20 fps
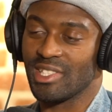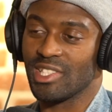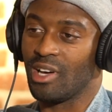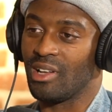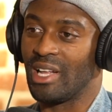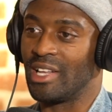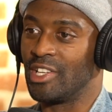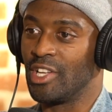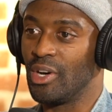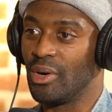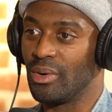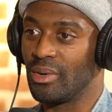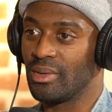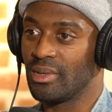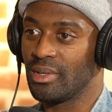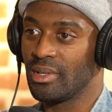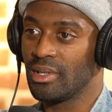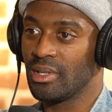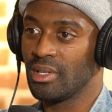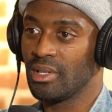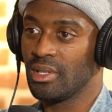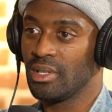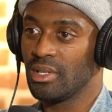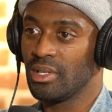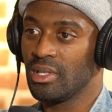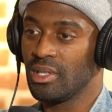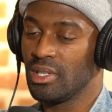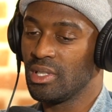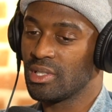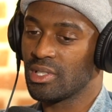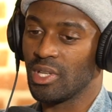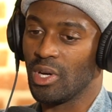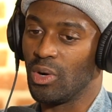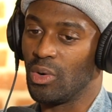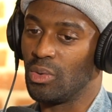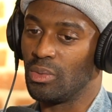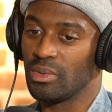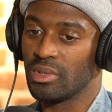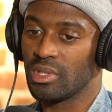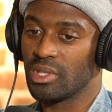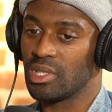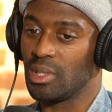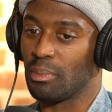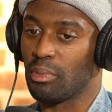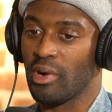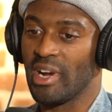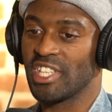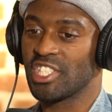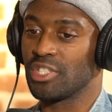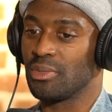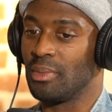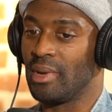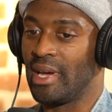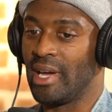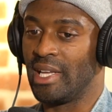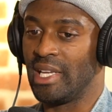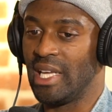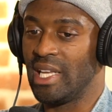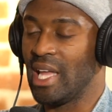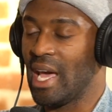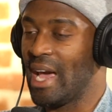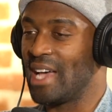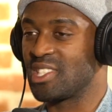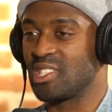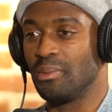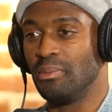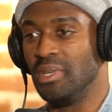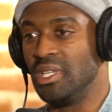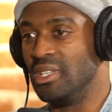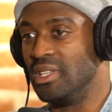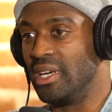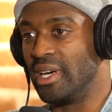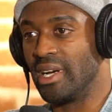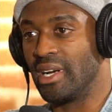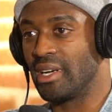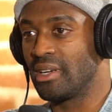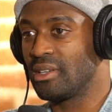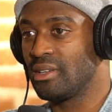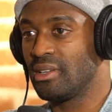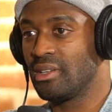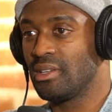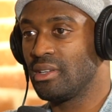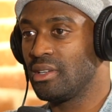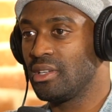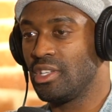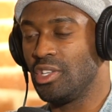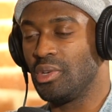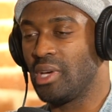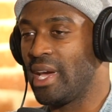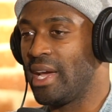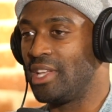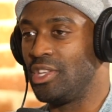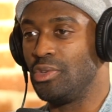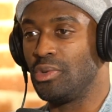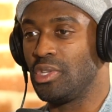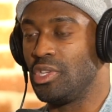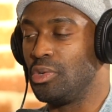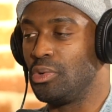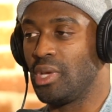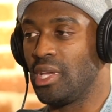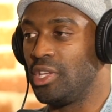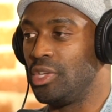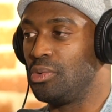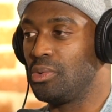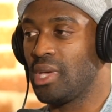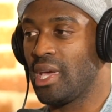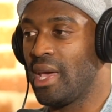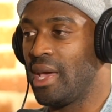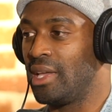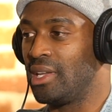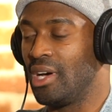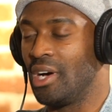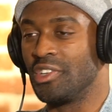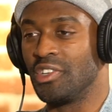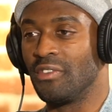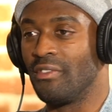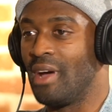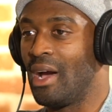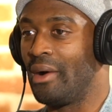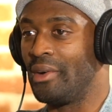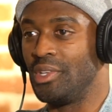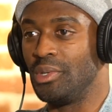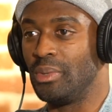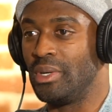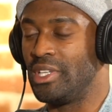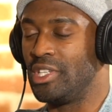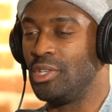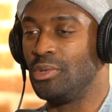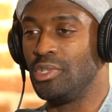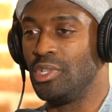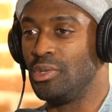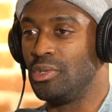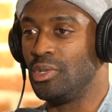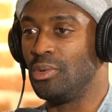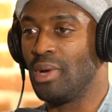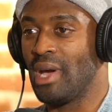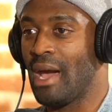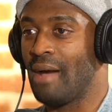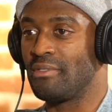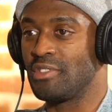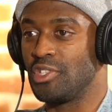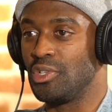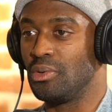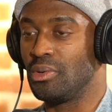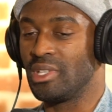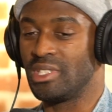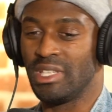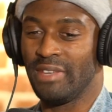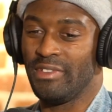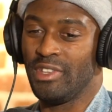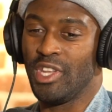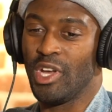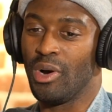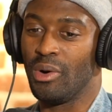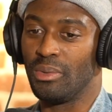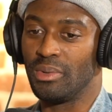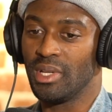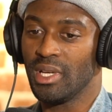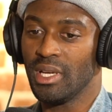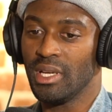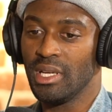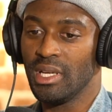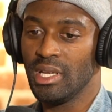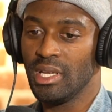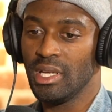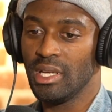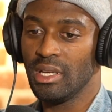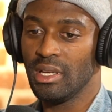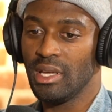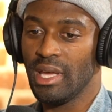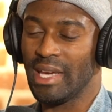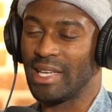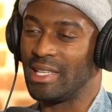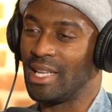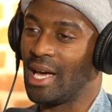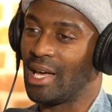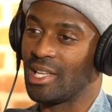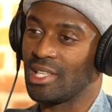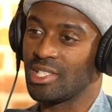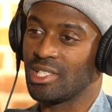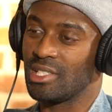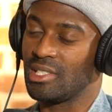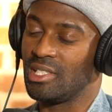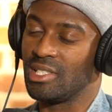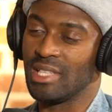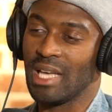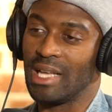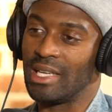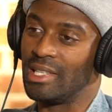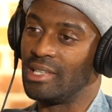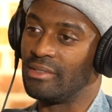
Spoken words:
That's all I know. So the pressure, man, it has to be there. You can't undervalue it. You have to, because if you don't acknowledge it, you're not